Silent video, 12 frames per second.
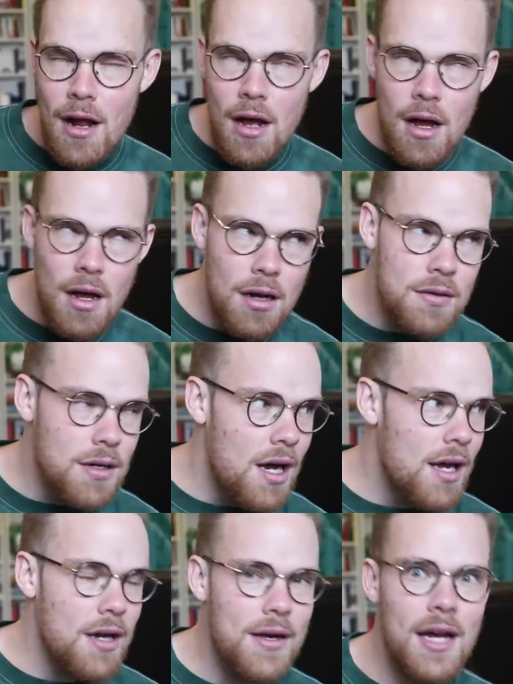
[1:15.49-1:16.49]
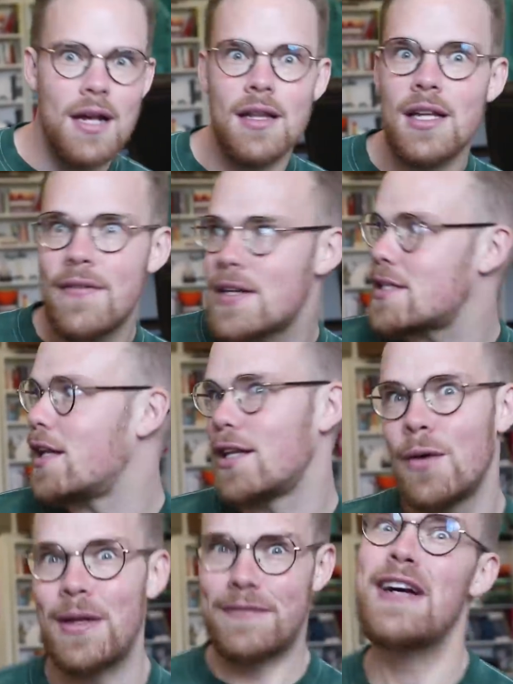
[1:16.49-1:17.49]
Oh my God. Okay, leave us
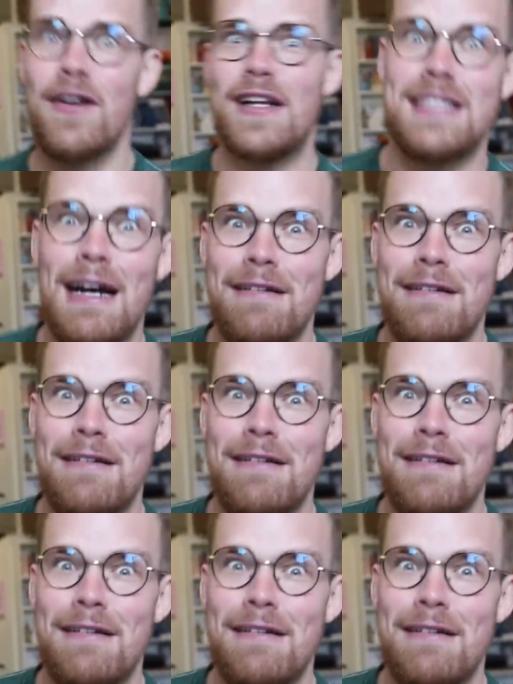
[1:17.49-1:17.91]
alone. Let's figure this